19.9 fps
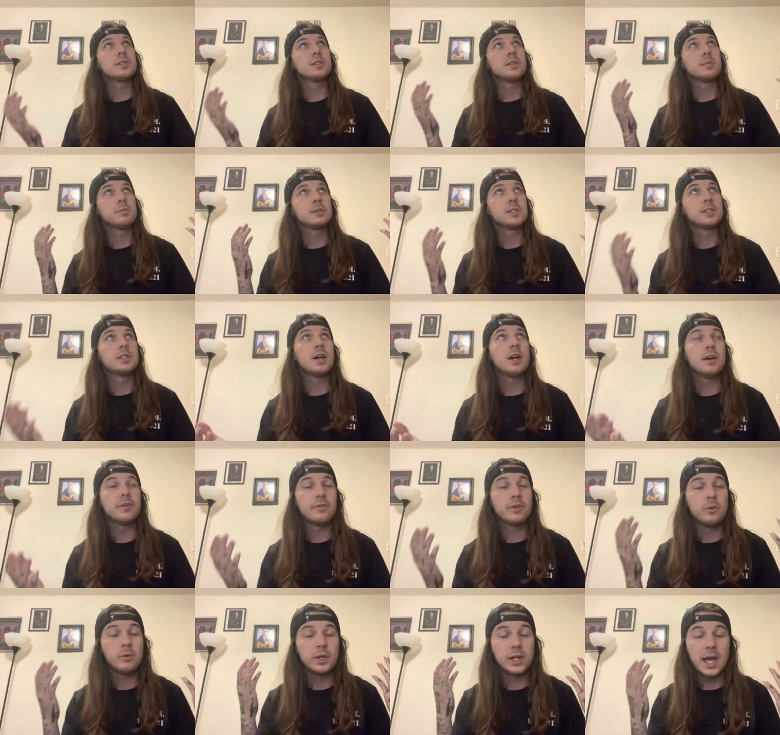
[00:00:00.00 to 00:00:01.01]
some
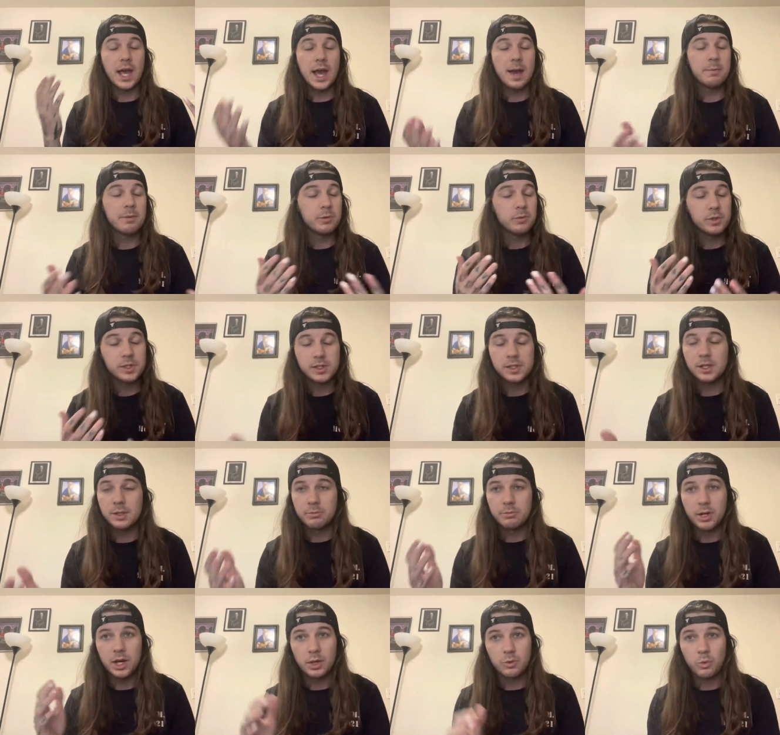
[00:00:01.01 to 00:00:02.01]
stuff would happen with
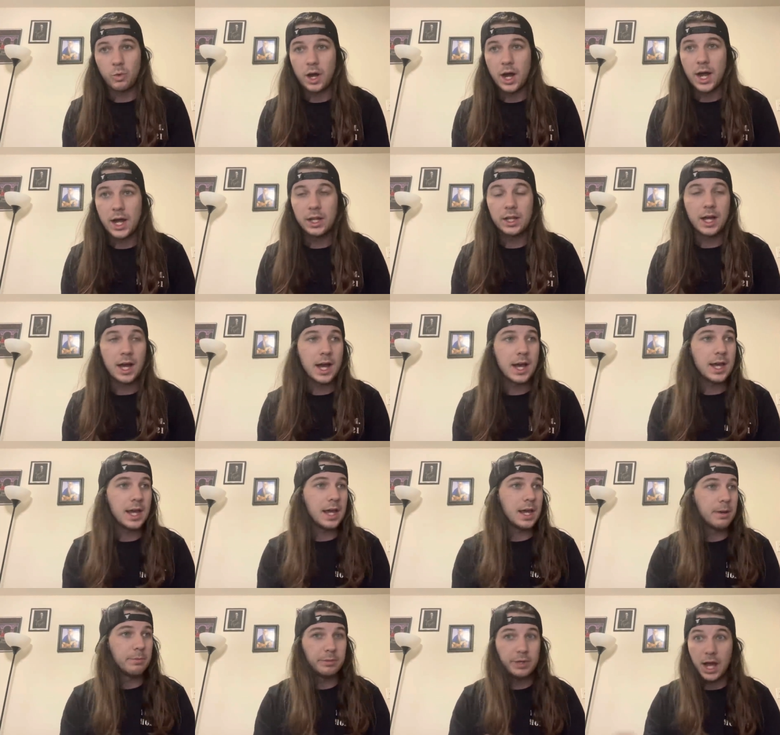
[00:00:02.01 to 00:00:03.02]
Slipknot while I
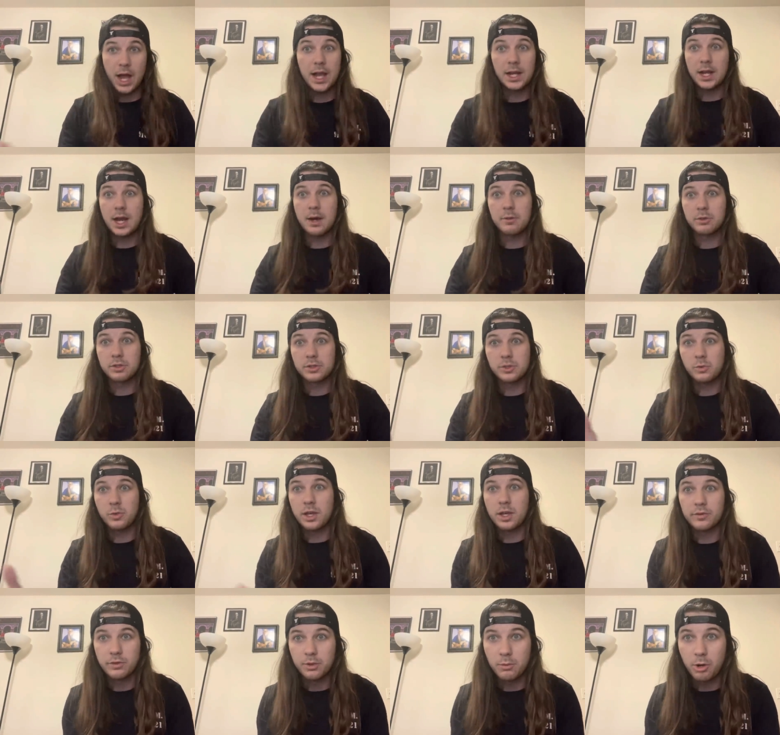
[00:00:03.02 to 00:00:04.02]
am nine hours
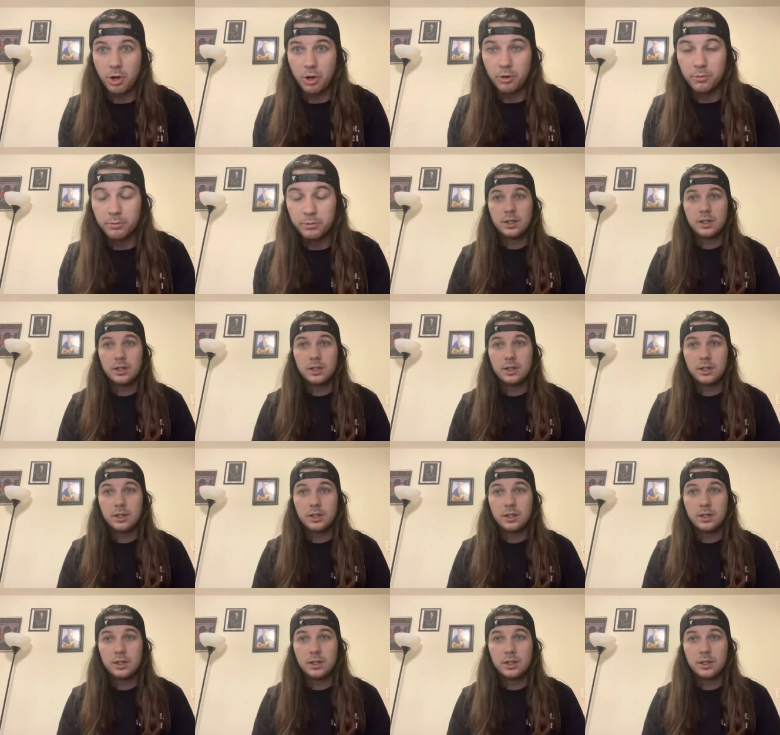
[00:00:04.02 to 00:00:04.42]
away from home.